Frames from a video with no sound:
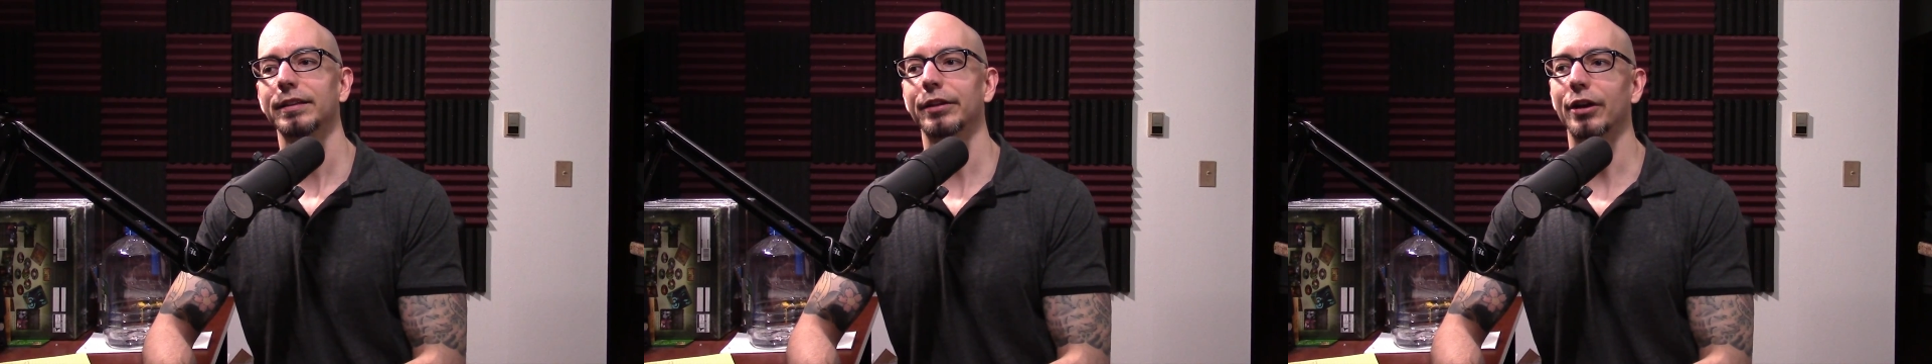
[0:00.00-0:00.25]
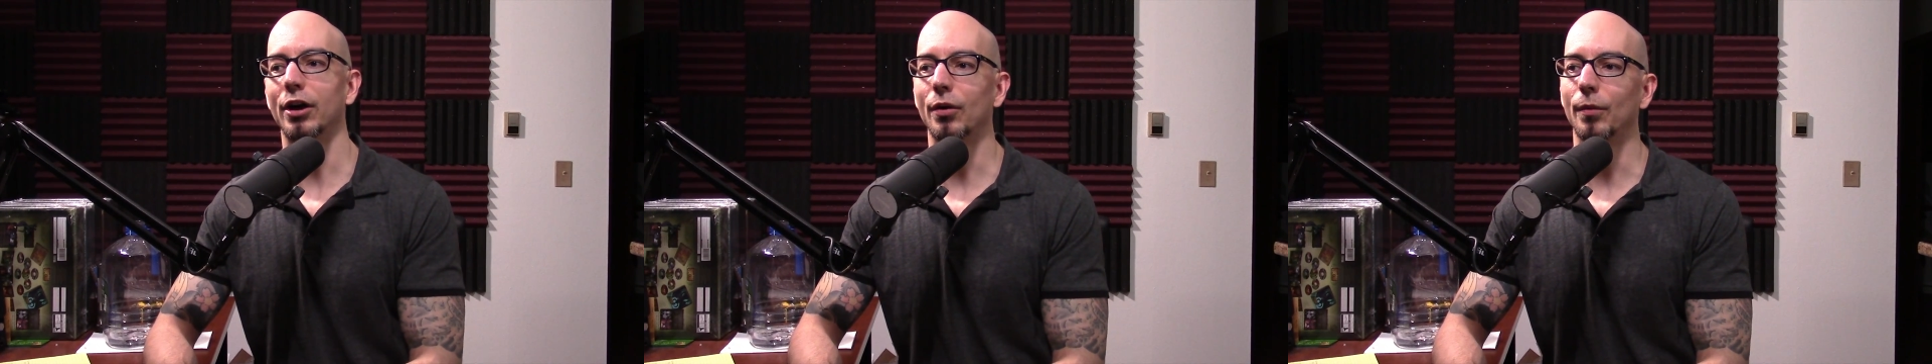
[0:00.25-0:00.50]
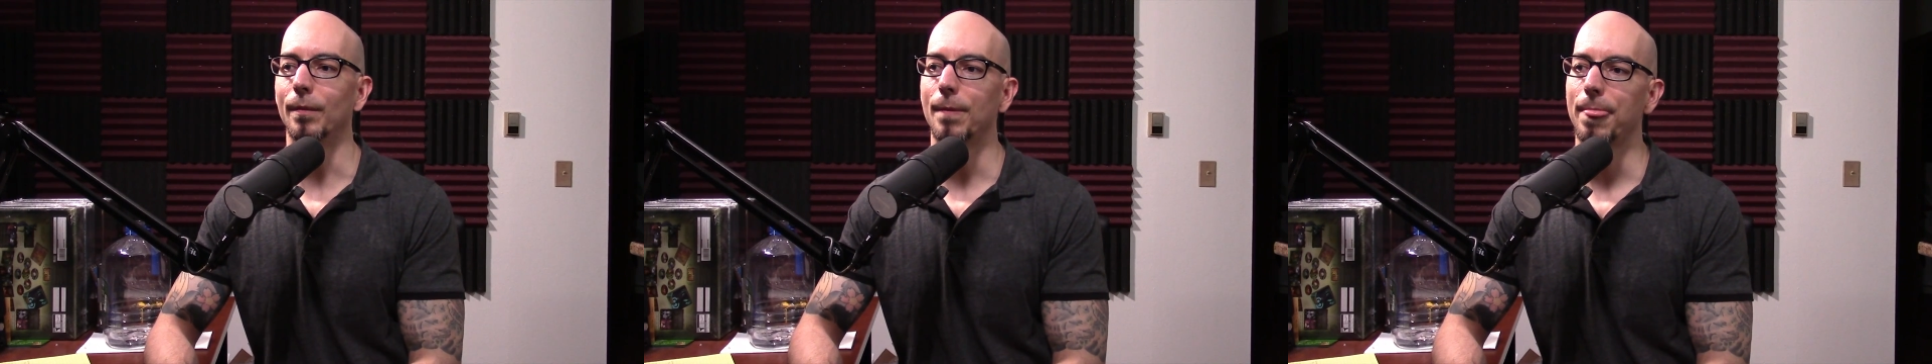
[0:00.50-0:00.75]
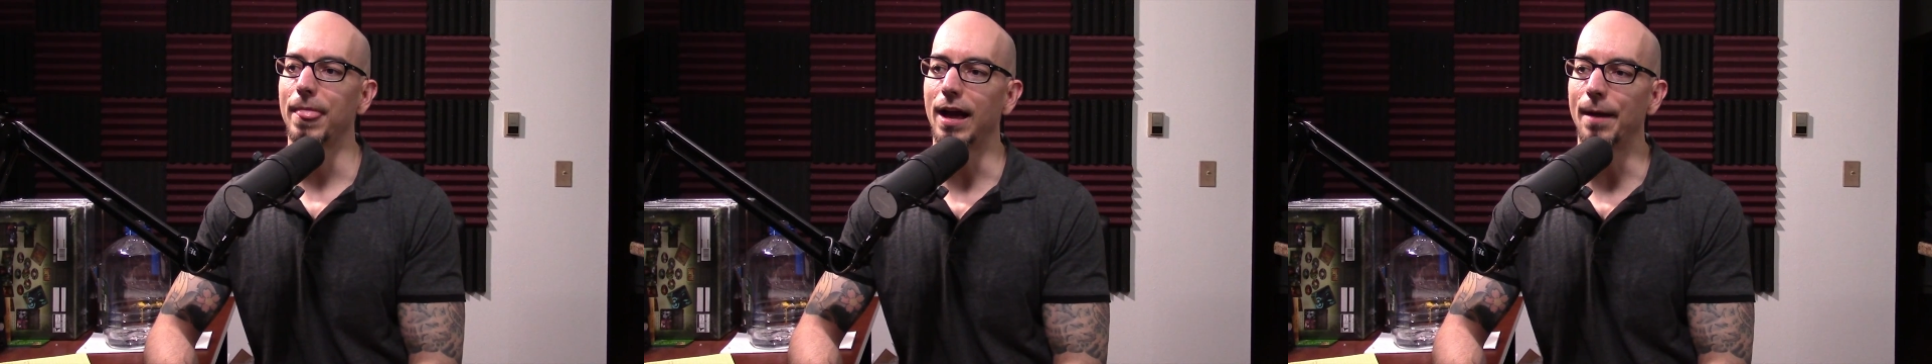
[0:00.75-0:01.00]

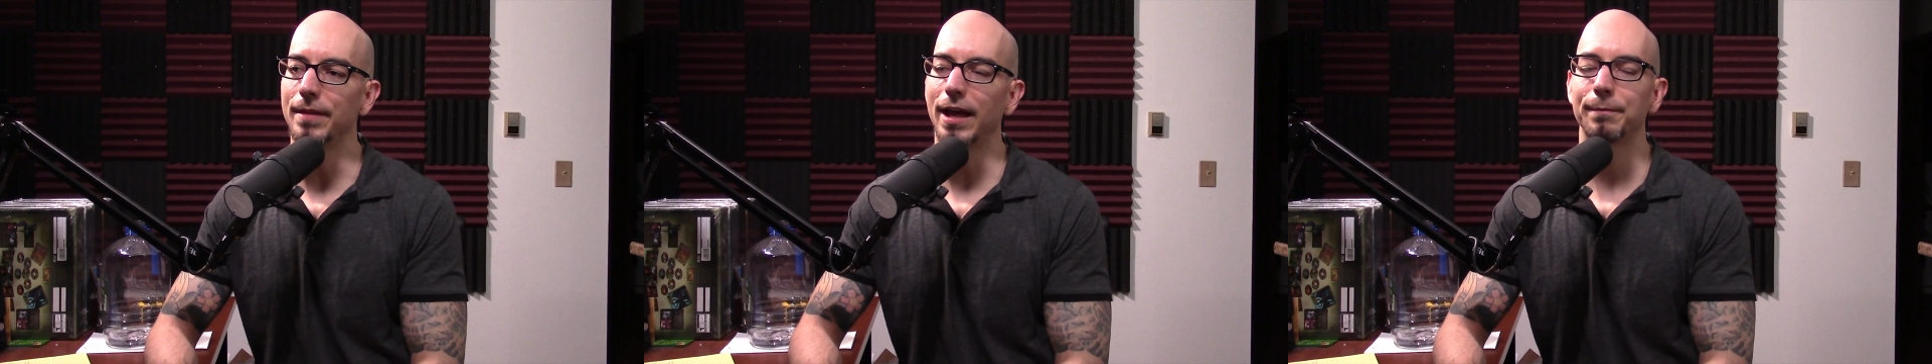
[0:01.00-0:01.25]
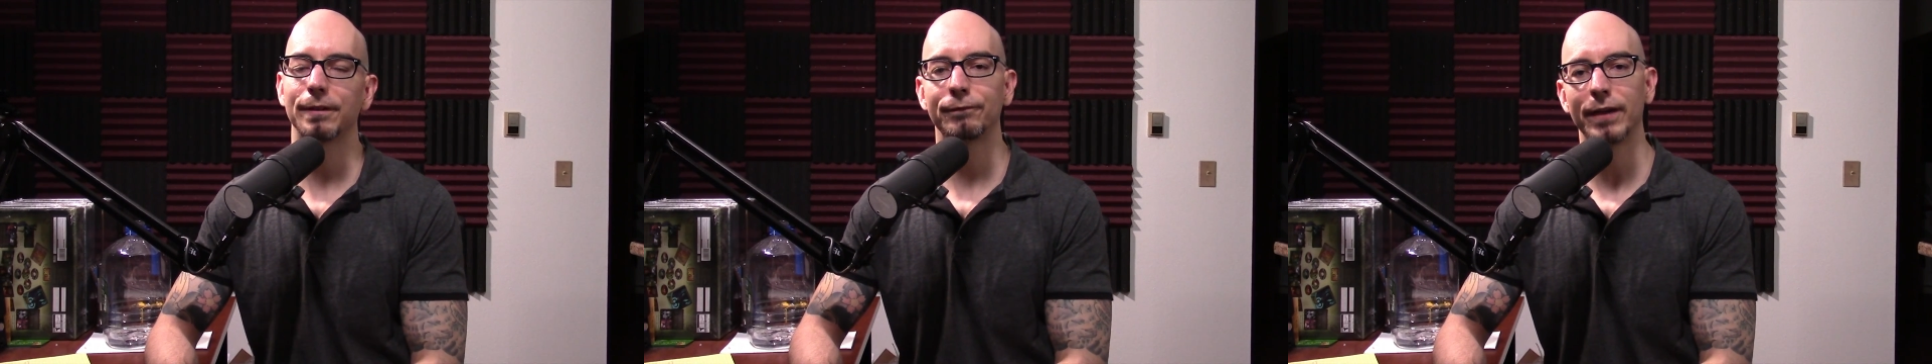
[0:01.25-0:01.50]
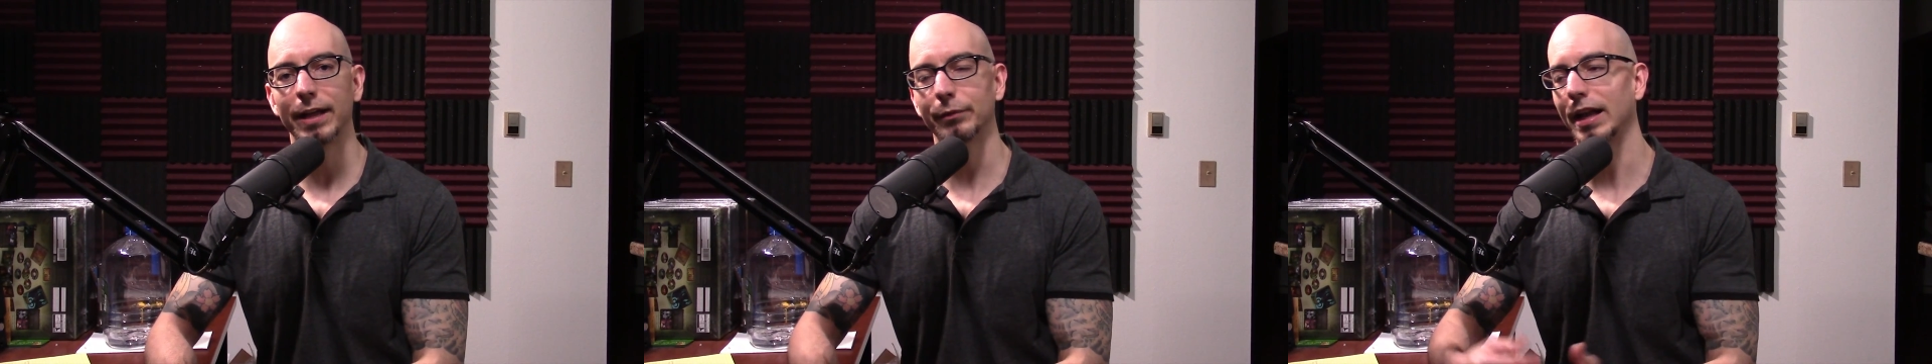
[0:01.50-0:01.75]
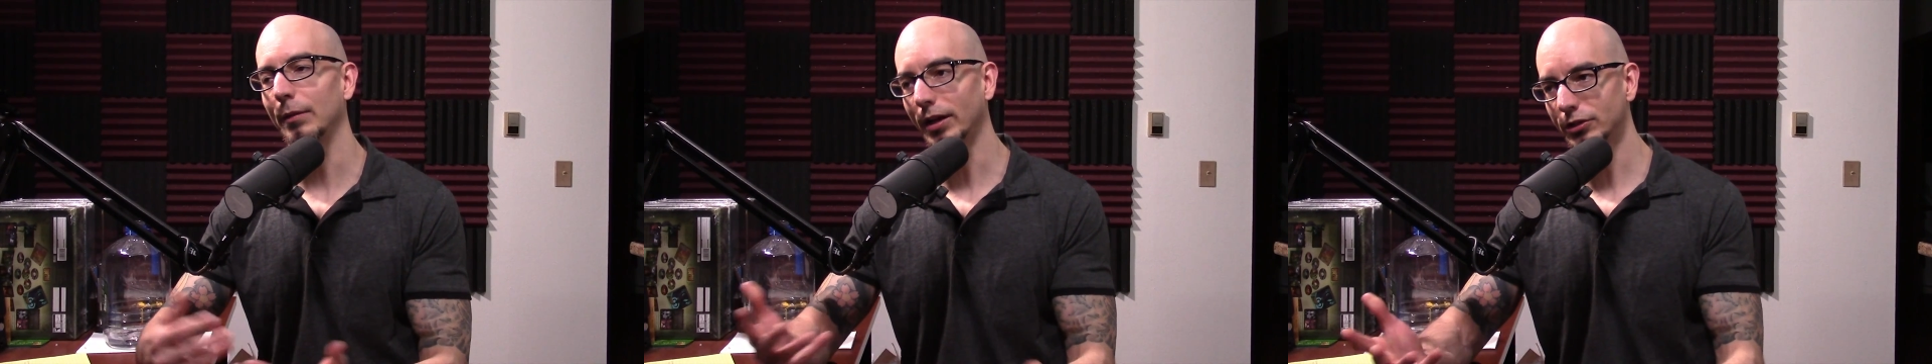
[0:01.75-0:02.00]
I'm not a big fan
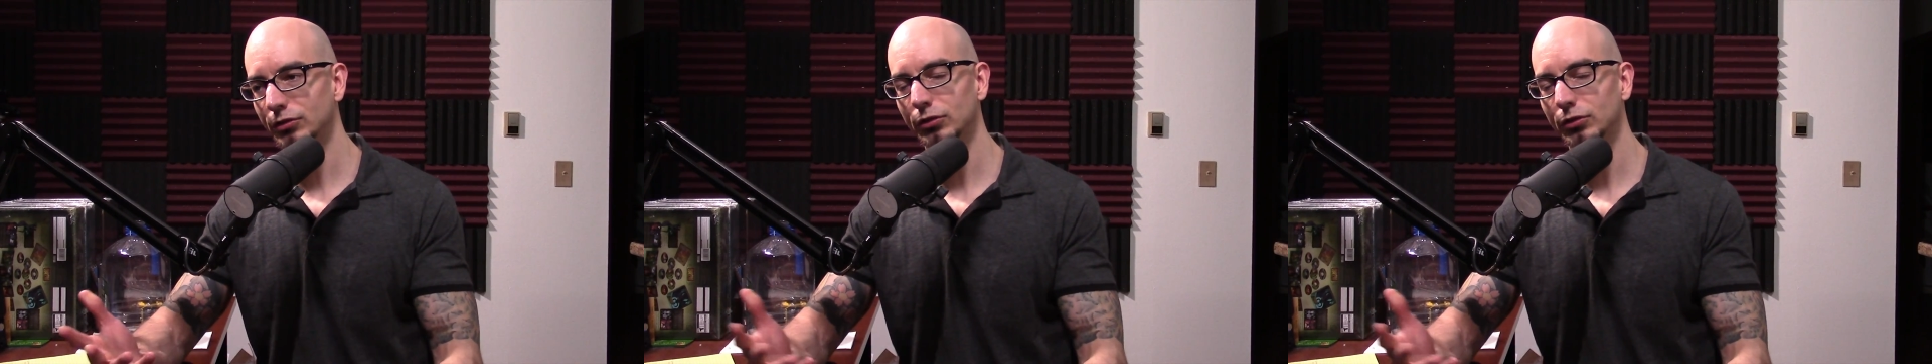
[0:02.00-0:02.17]
when I watch